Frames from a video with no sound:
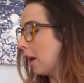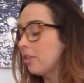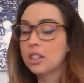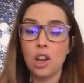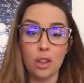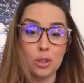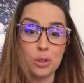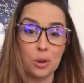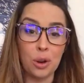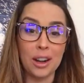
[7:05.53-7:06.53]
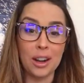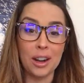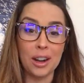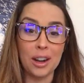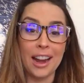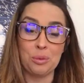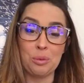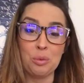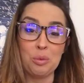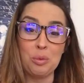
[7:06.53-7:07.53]
at the dollar store
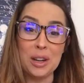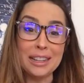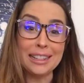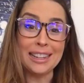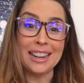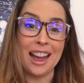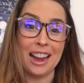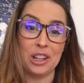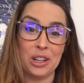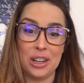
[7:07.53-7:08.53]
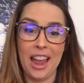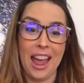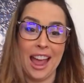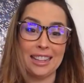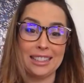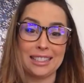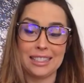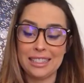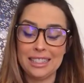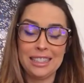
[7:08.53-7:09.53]
and it's really not good at
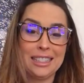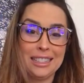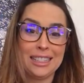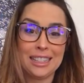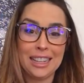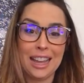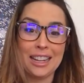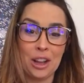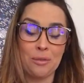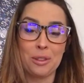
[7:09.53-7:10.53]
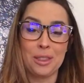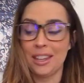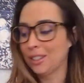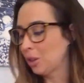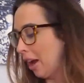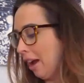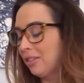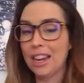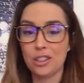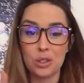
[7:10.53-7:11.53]
cutting off the things. So I have to
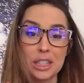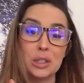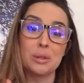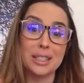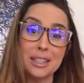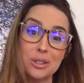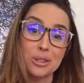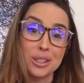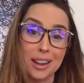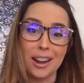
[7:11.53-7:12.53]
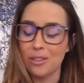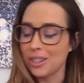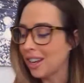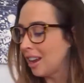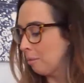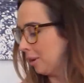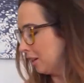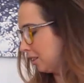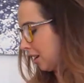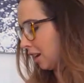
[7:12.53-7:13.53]
actually use scissors to cut every time, and
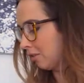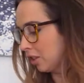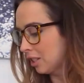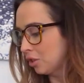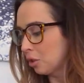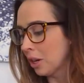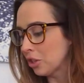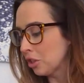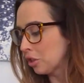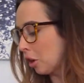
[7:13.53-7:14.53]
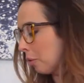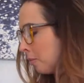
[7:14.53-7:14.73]
it's kind of a situation. So, all